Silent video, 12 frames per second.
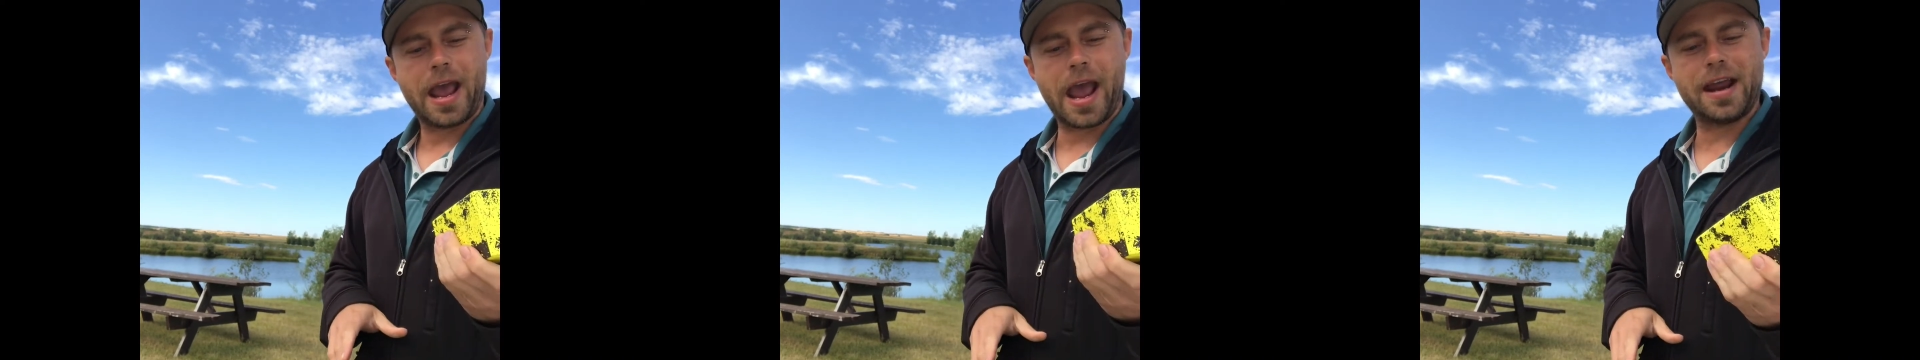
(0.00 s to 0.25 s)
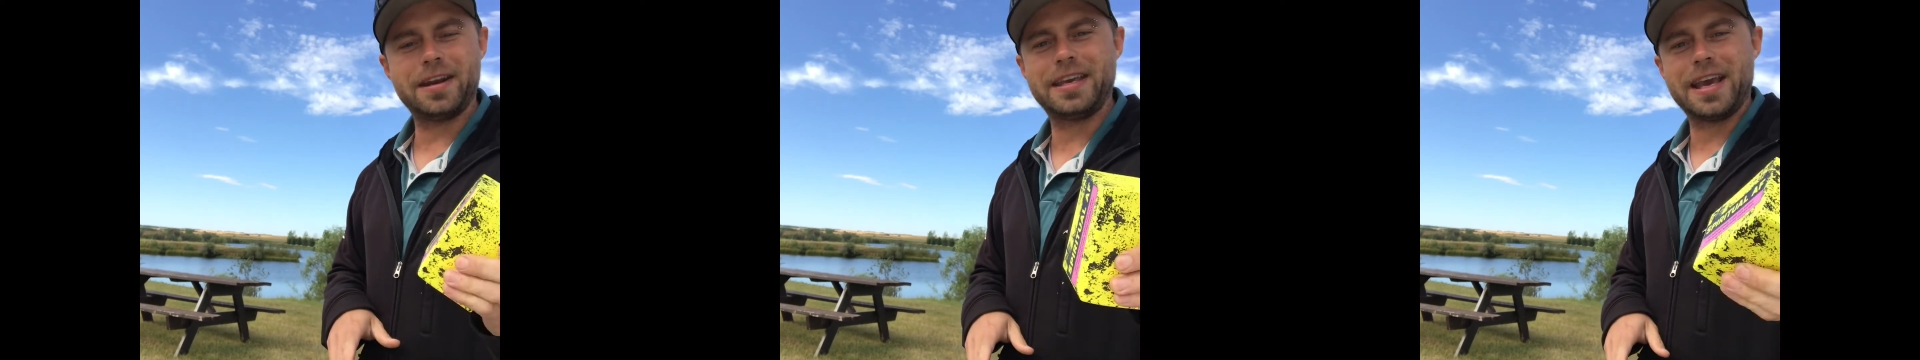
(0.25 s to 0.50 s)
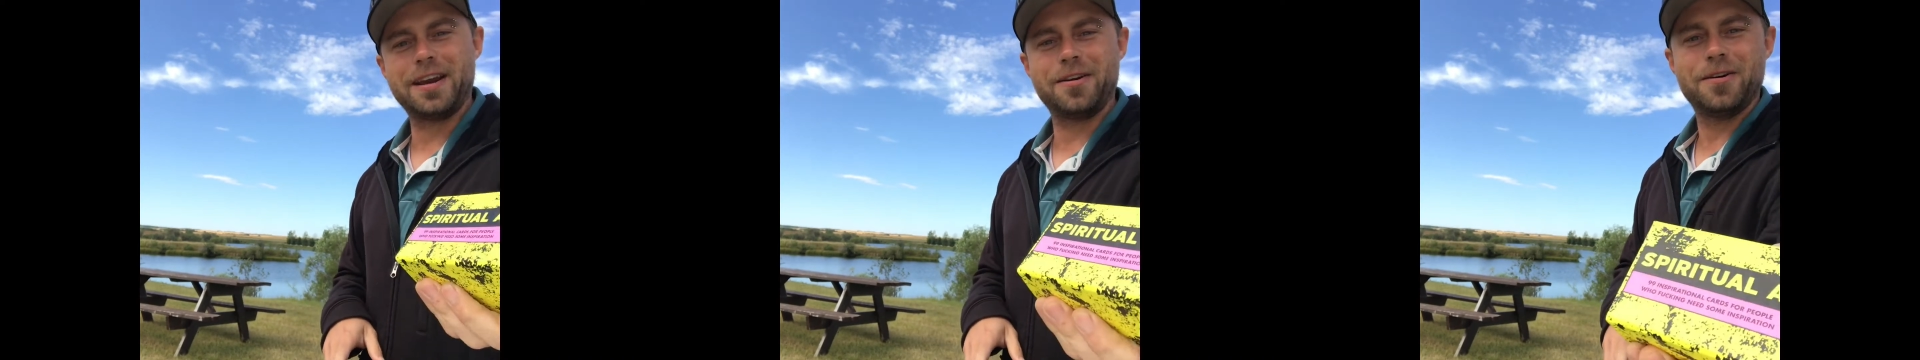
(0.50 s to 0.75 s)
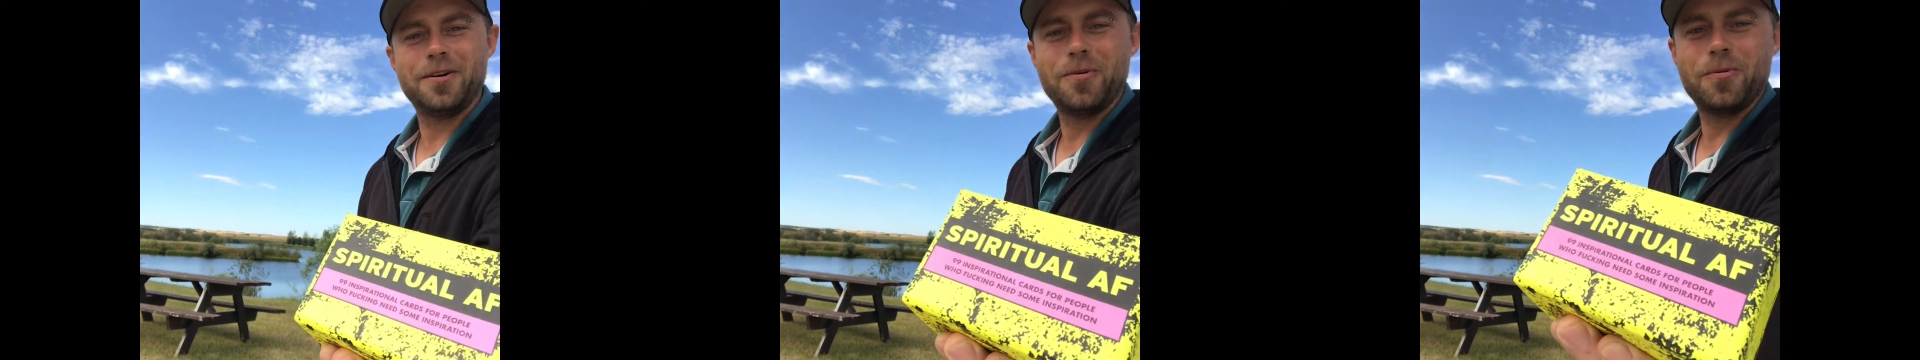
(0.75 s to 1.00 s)
And
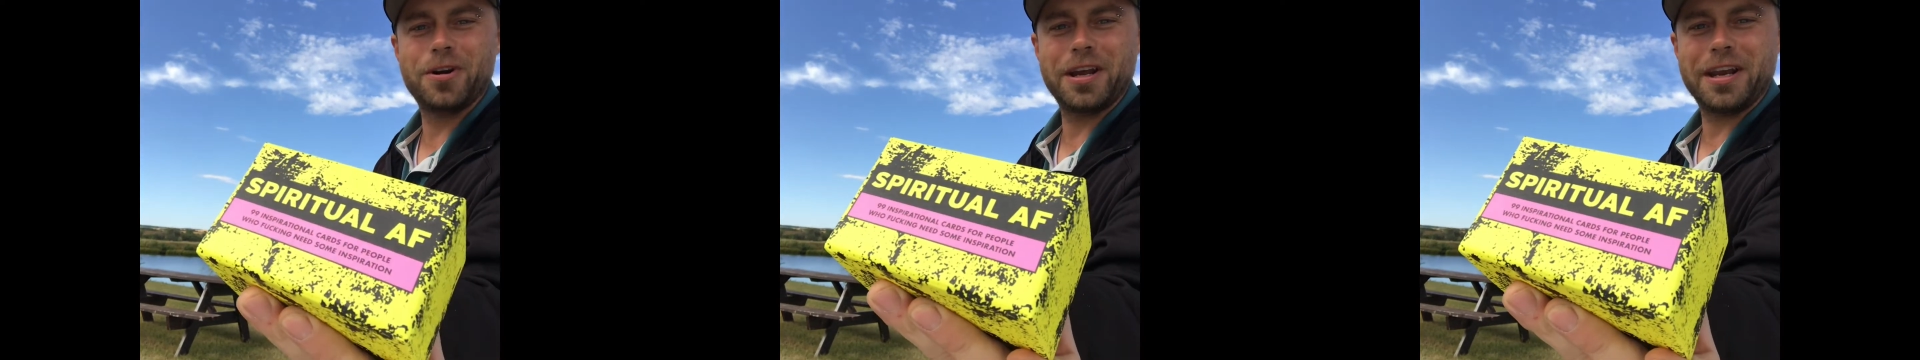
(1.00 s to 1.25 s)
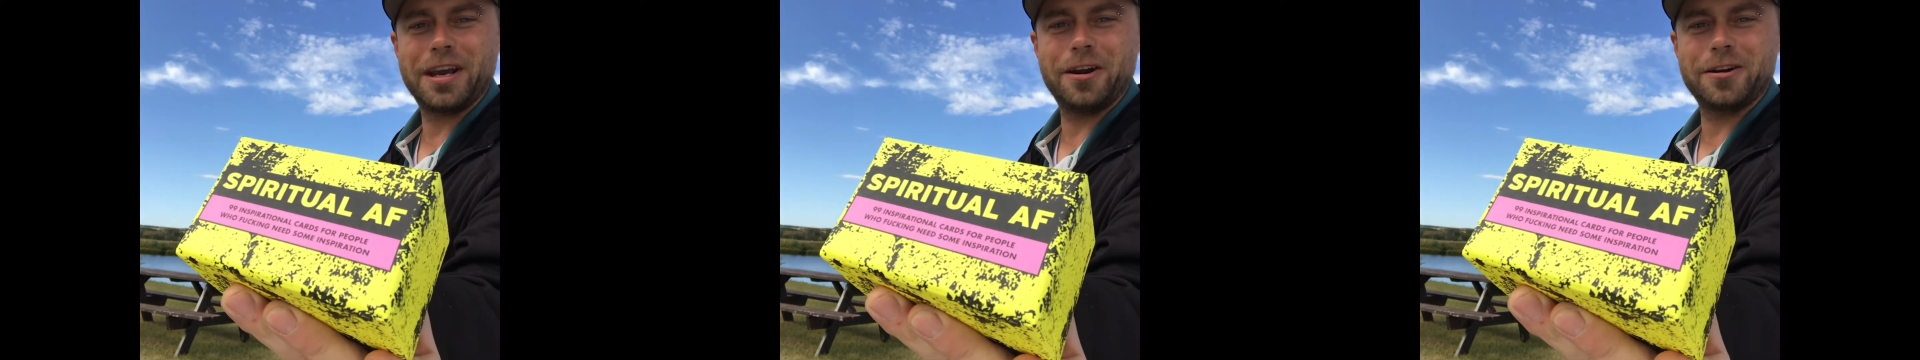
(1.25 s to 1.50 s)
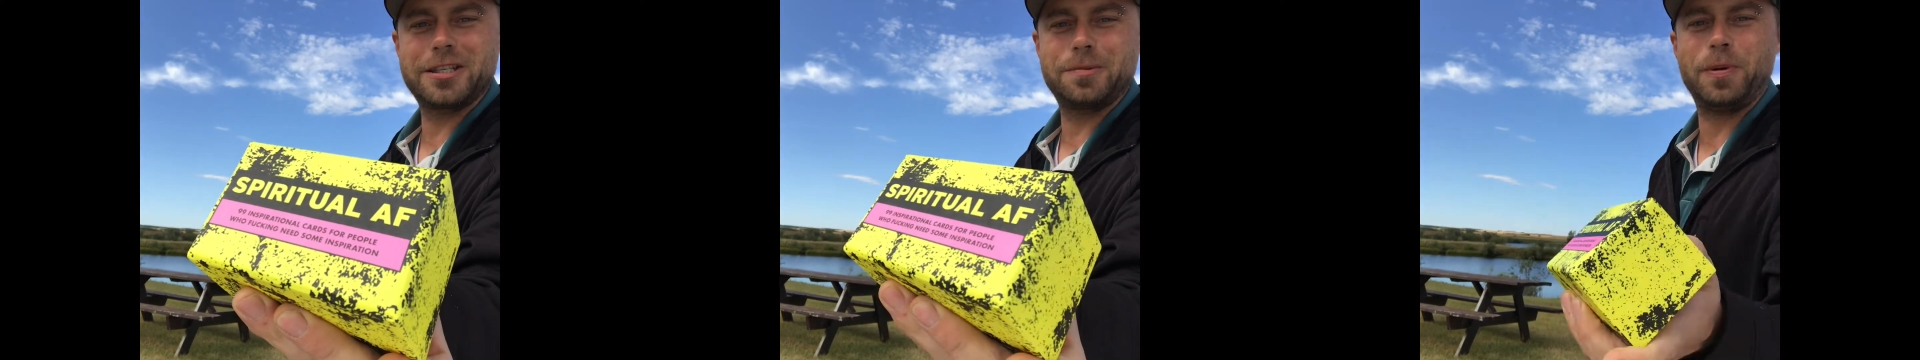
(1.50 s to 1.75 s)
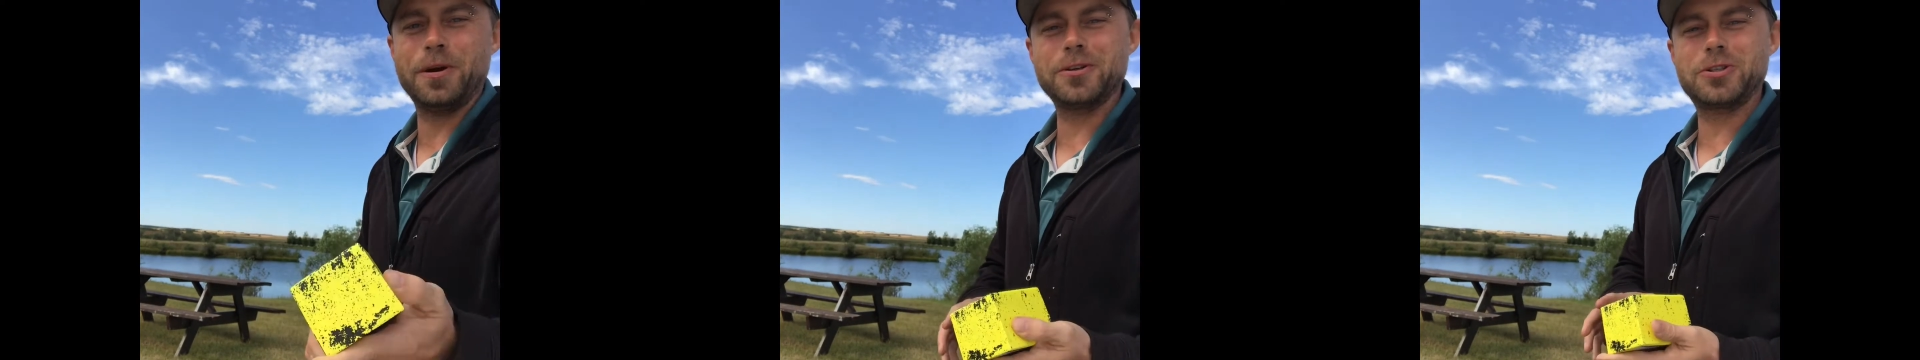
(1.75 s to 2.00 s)
again, we're gonna get our
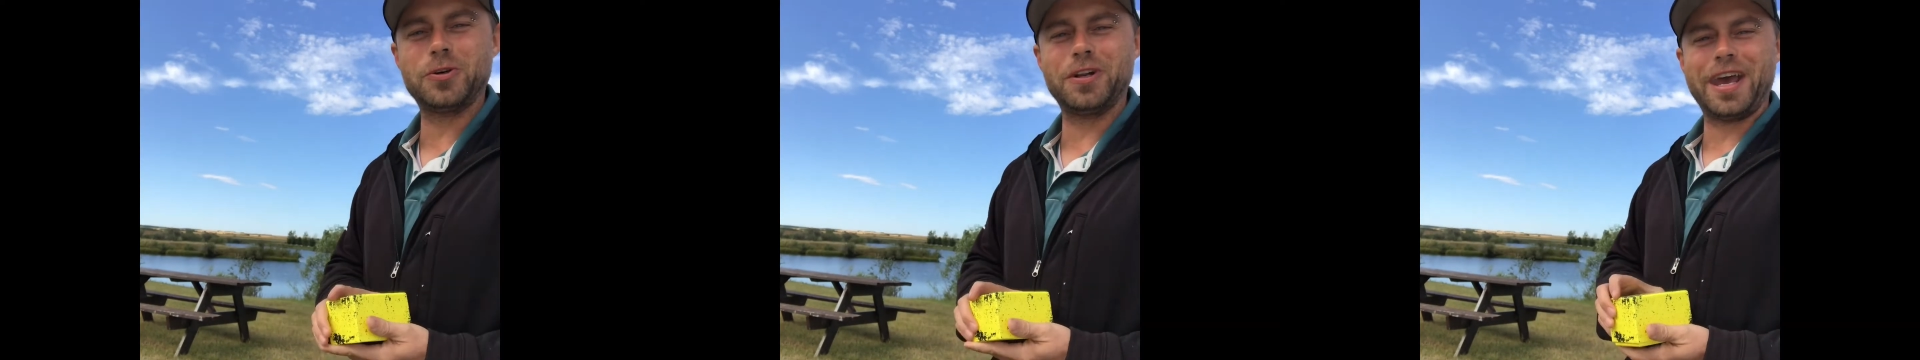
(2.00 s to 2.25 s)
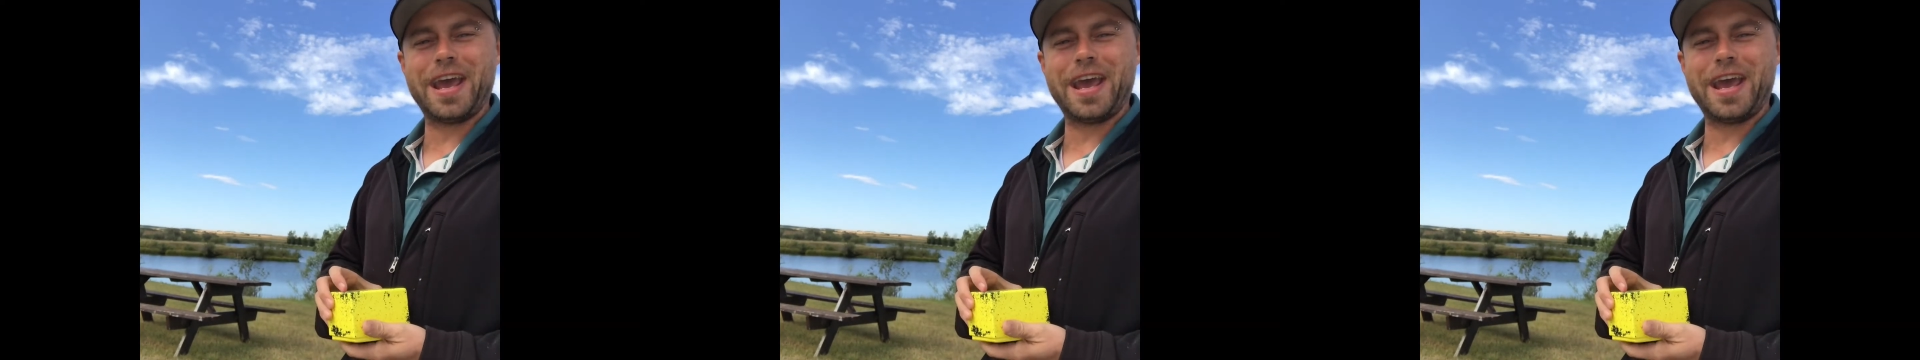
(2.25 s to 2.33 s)
spiritual